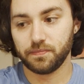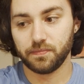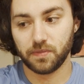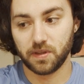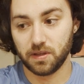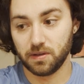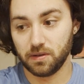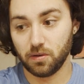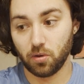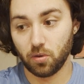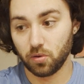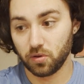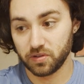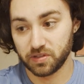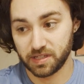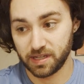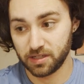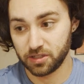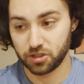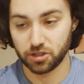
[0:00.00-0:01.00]
the whole
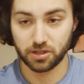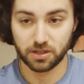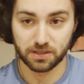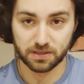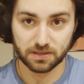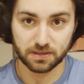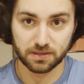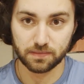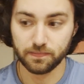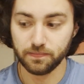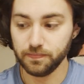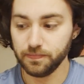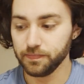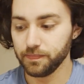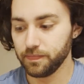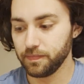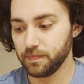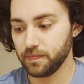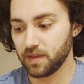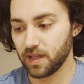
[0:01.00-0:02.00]
intention is
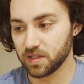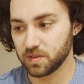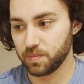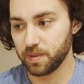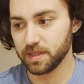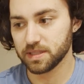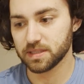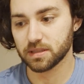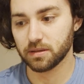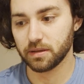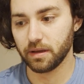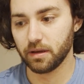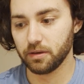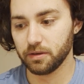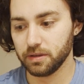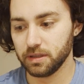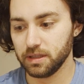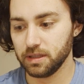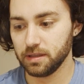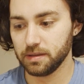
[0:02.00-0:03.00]
that's basically all
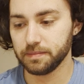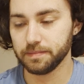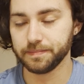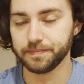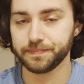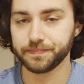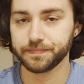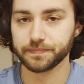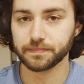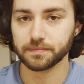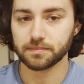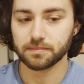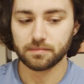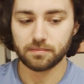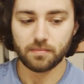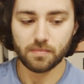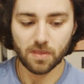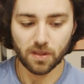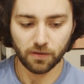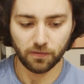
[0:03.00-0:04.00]
you need.
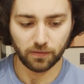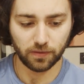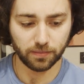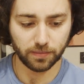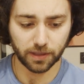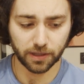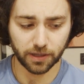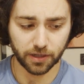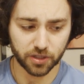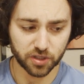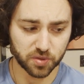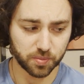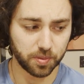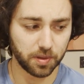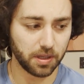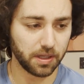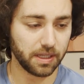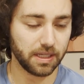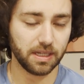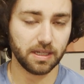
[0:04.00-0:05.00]
From there you just
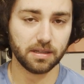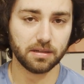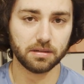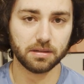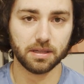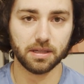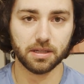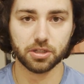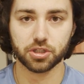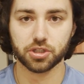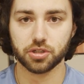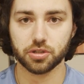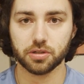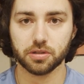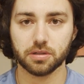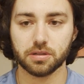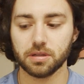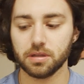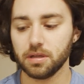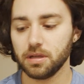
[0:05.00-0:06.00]
plug it in. It
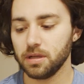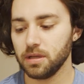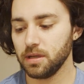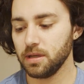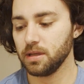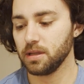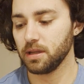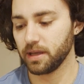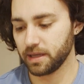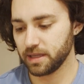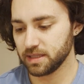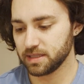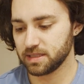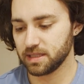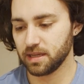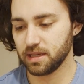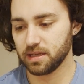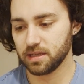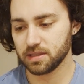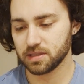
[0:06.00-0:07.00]
should, like it
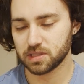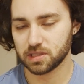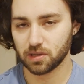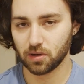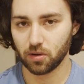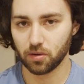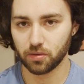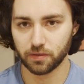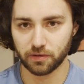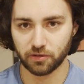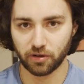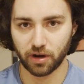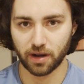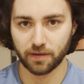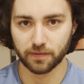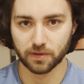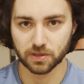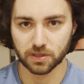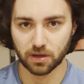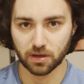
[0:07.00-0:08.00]
said, install the drivers